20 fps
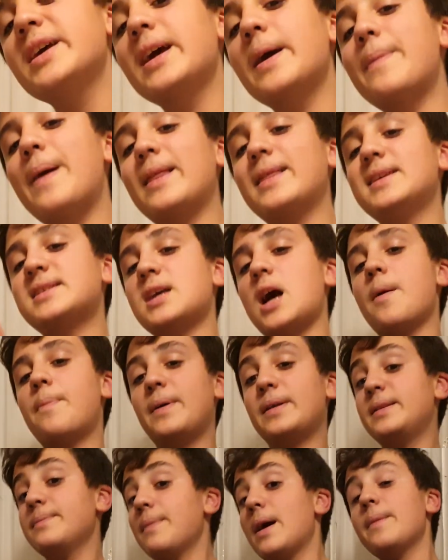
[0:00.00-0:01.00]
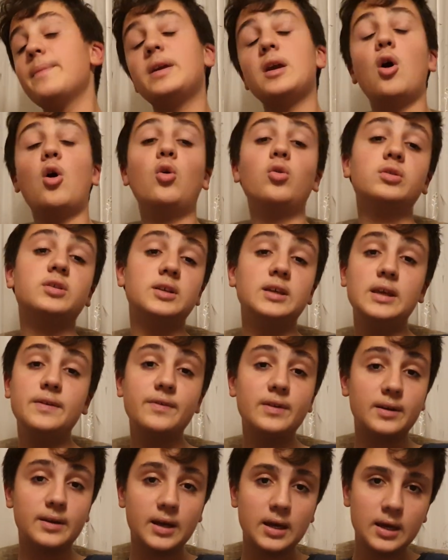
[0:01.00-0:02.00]
about this iPad. It might be old,
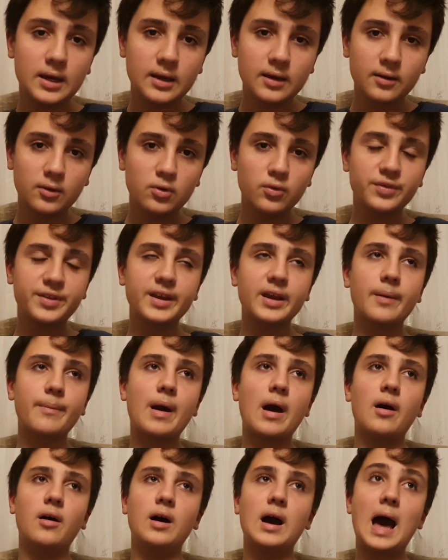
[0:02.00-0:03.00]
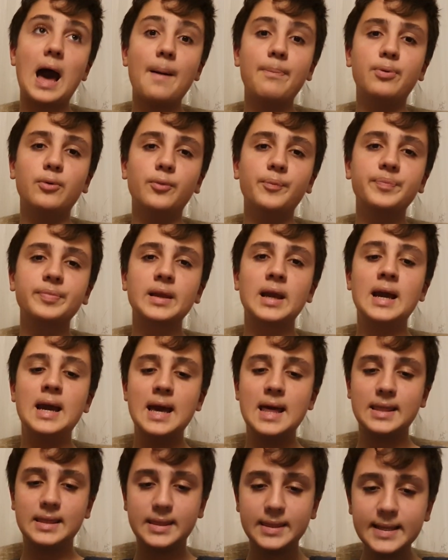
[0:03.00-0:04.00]
even cool thing about Apple.
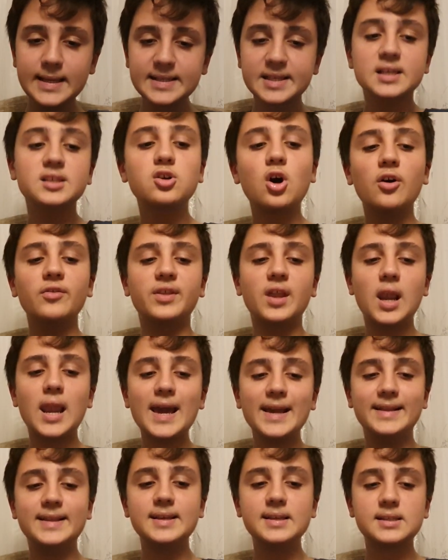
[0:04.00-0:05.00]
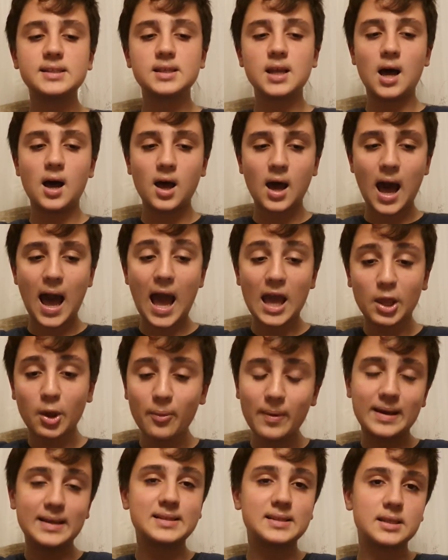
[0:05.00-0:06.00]
This has got the latest
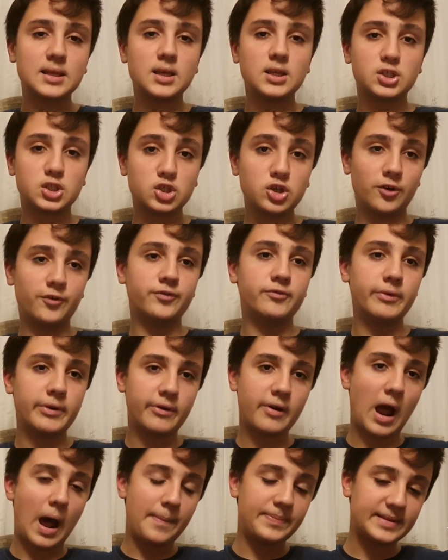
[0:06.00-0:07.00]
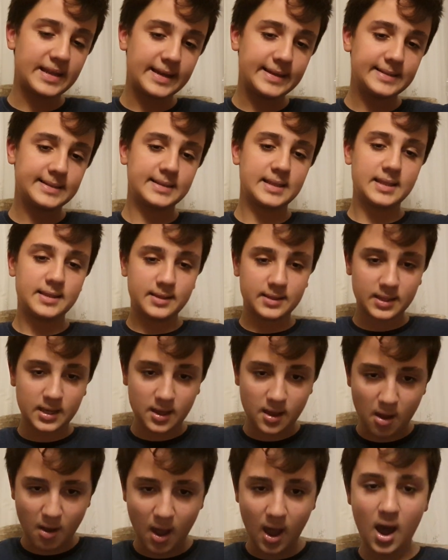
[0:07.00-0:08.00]
iOS software update,
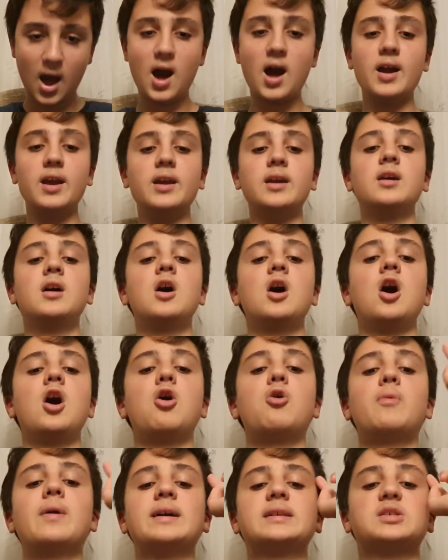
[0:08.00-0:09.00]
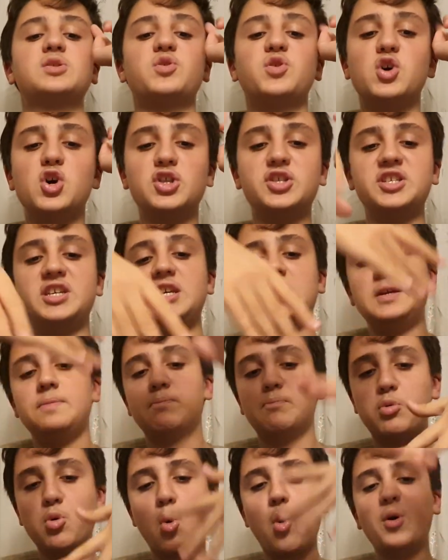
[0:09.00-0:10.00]
the iOS
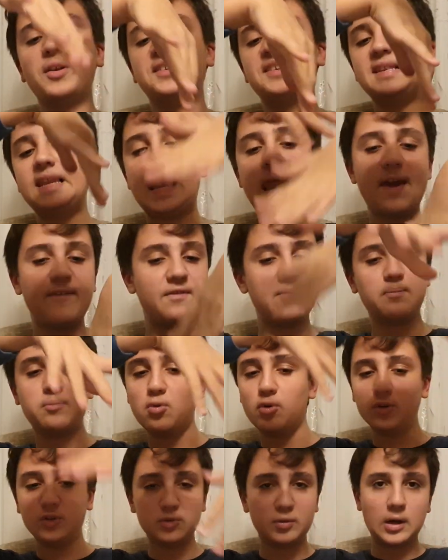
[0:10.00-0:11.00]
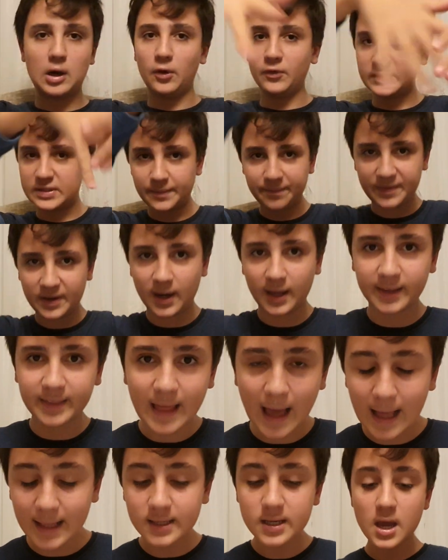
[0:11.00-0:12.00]
13.11.12, something like
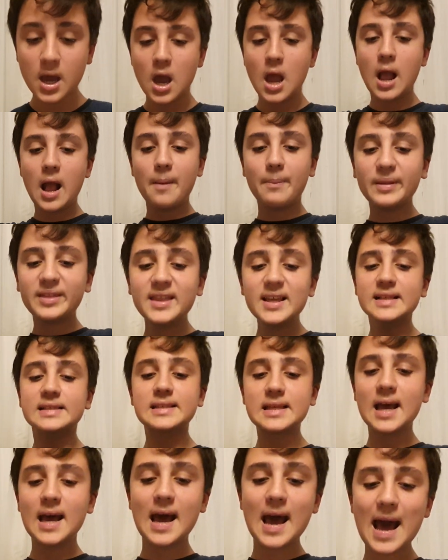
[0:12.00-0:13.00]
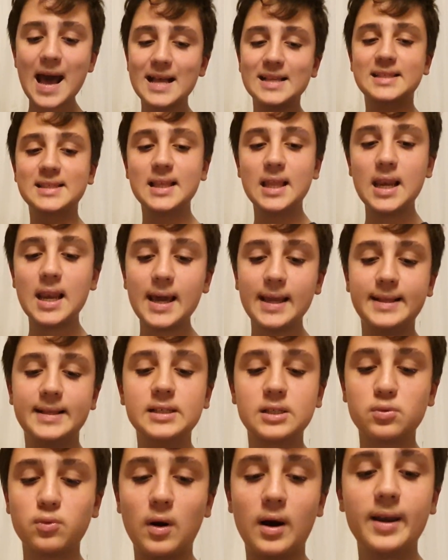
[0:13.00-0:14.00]
that. But this has the
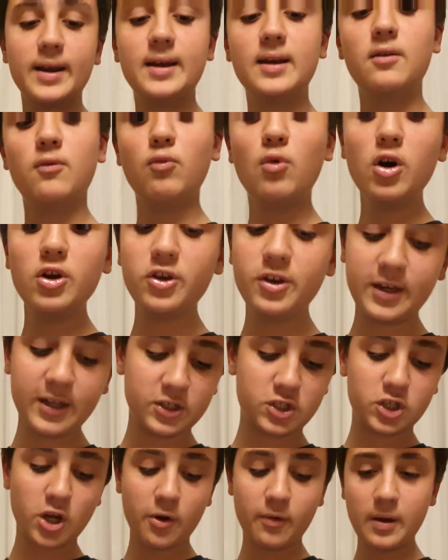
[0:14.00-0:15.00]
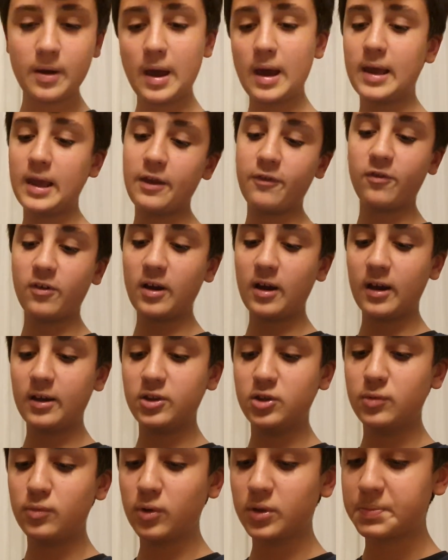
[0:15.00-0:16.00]
latest one. What you can show it, if
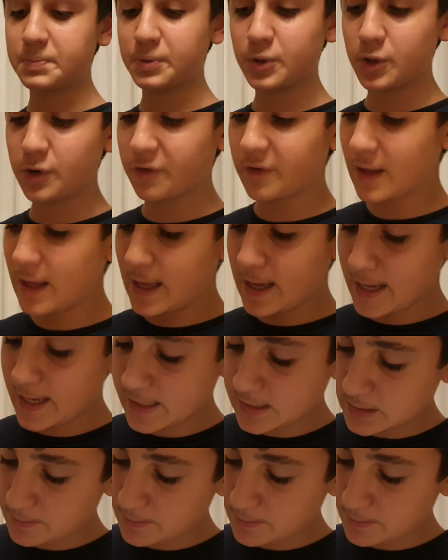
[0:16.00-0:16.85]
you want proof, is the